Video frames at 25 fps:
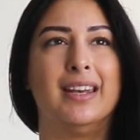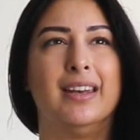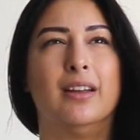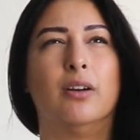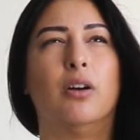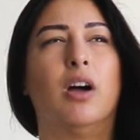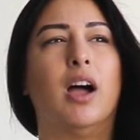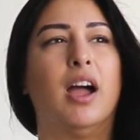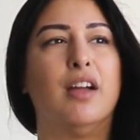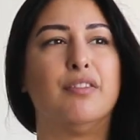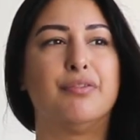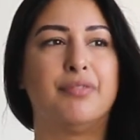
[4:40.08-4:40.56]

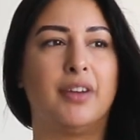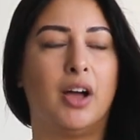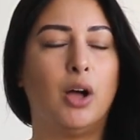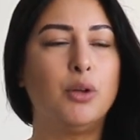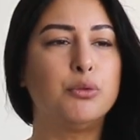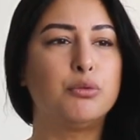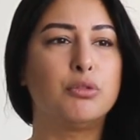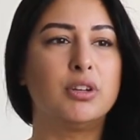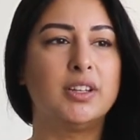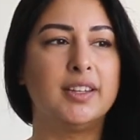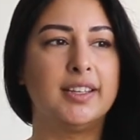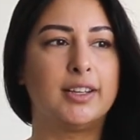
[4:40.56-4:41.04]
Now, I
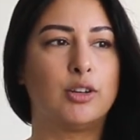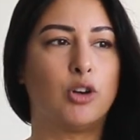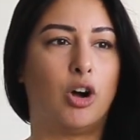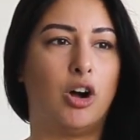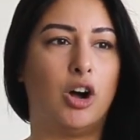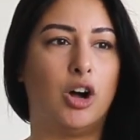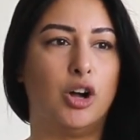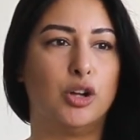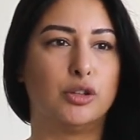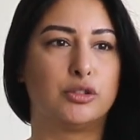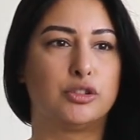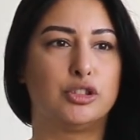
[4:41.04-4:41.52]
felt really
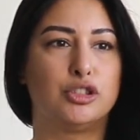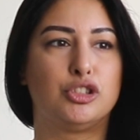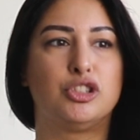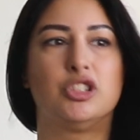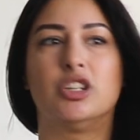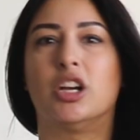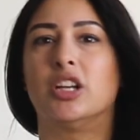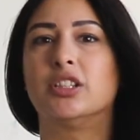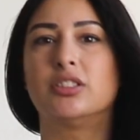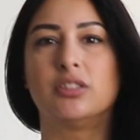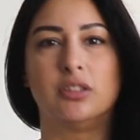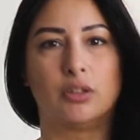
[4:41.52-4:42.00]
called to
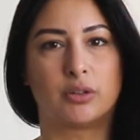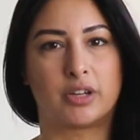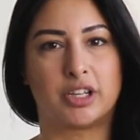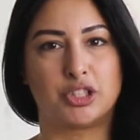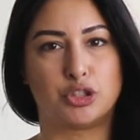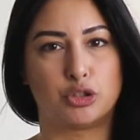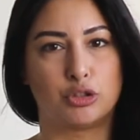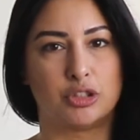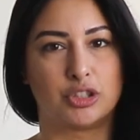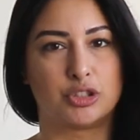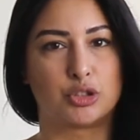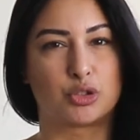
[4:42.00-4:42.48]
just look
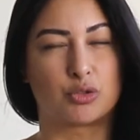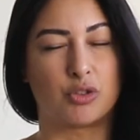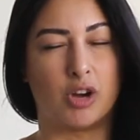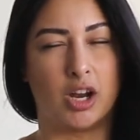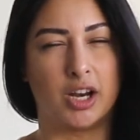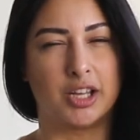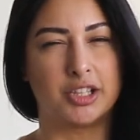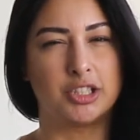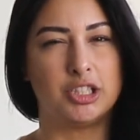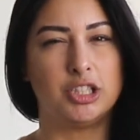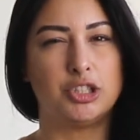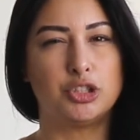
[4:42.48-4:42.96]
at your
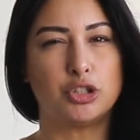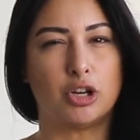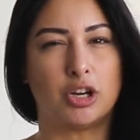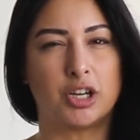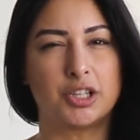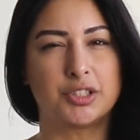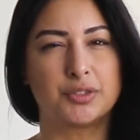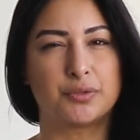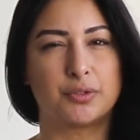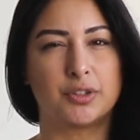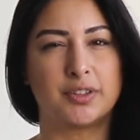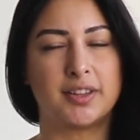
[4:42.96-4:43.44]
astrology
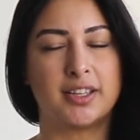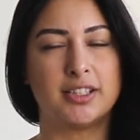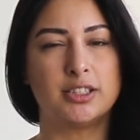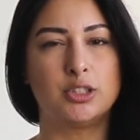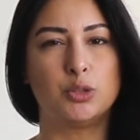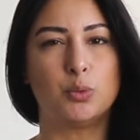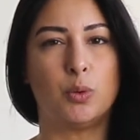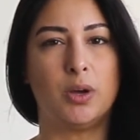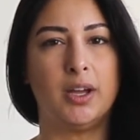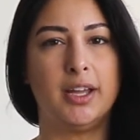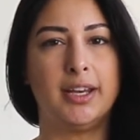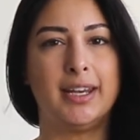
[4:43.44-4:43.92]
charts for
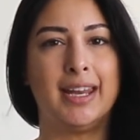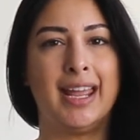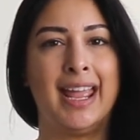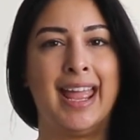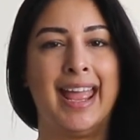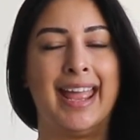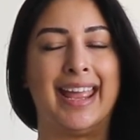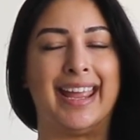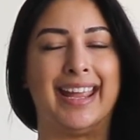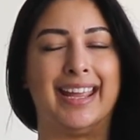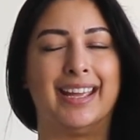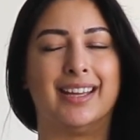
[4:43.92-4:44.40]
this one,
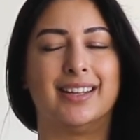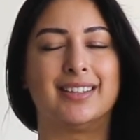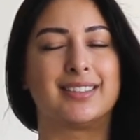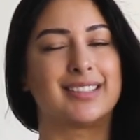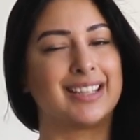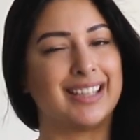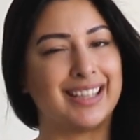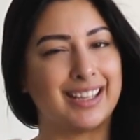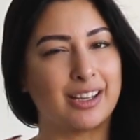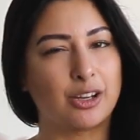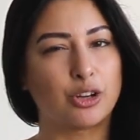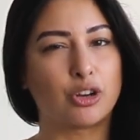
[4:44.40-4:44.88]
and
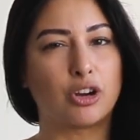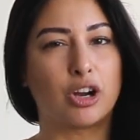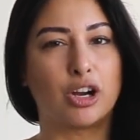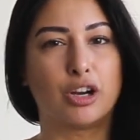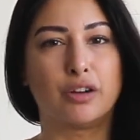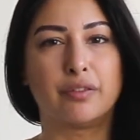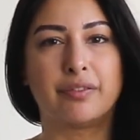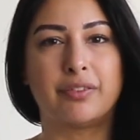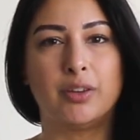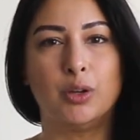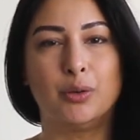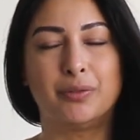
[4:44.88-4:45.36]
here
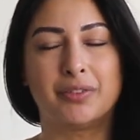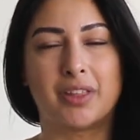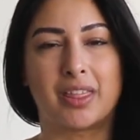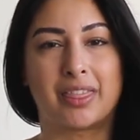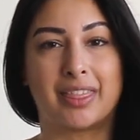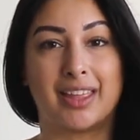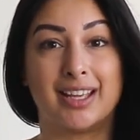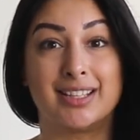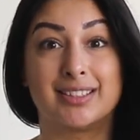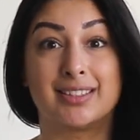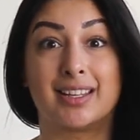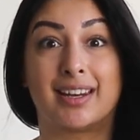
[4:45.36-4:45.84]
are a few of the
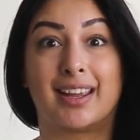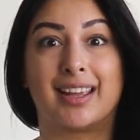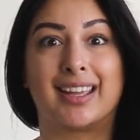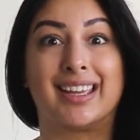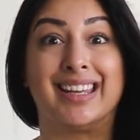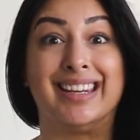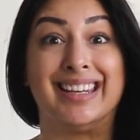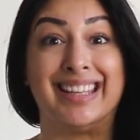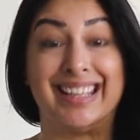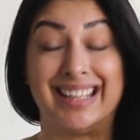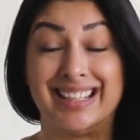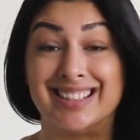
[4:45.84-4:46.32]
things that I
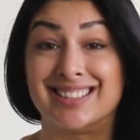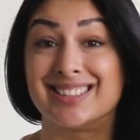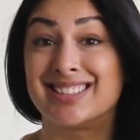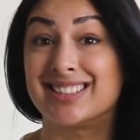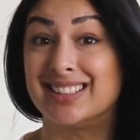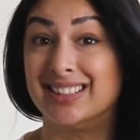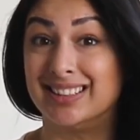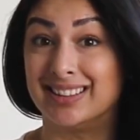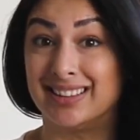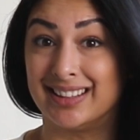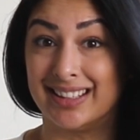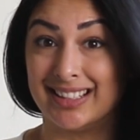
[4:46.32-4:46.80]
can
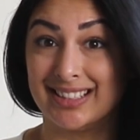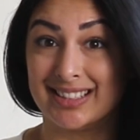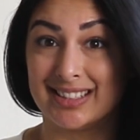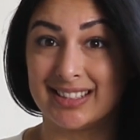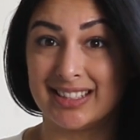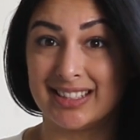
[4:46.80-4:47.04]
instantly